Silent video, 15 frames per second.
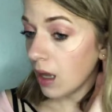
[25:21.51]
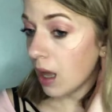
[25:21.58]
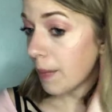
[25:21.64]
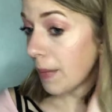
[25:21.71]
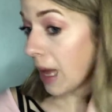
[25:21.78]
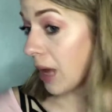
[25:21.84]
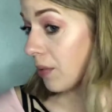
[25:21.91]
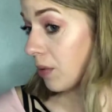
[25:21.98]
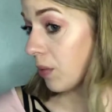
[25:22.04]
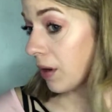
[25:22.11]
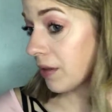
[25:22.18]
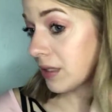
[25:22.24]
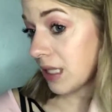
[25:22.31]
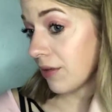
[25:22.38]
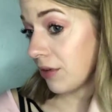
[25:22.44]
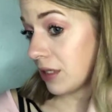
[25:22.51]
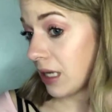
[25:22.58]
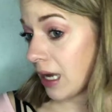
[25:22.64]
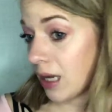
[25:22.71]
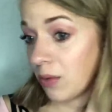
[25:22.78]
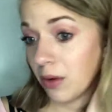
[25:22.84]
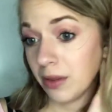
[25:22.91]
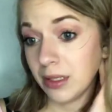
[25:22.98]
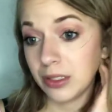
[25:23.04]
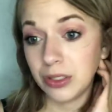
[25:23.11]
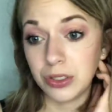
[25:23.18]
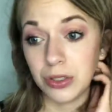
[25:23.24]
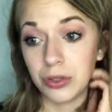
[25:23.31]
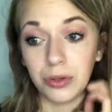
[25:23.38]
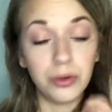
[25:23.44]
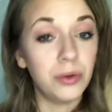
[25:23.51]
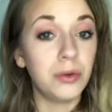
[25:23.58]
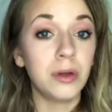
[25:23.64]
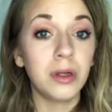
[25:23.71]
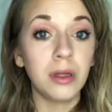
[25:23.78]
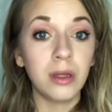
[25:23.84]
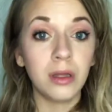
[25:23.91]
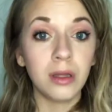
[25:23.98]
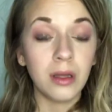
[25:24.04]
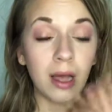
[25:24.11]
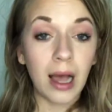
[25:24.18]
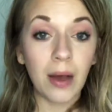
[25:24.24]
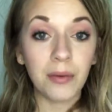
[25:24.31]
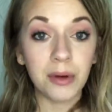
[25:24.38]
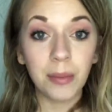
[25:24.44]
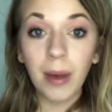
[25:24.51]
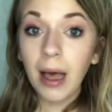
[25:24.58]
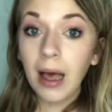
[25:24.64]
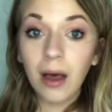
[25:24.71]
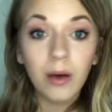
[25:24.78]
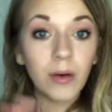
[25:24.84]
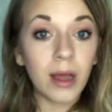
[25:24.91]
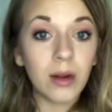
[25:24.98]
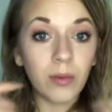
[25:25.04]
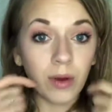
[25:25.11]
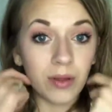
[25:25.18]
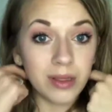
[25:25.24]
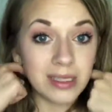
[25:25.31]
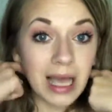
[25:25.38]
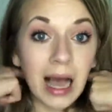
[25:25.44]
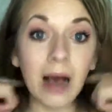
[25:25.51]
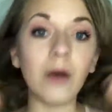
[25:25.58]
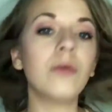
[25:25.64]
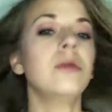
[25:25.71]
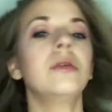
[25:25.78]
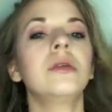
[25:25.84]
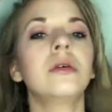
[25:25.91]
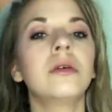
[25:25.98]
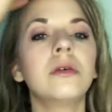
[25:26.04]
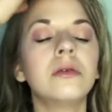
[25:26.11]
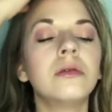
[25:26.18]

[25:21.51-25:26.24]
I would wear this every day. I'd wear this too out and about. I'd wear this out,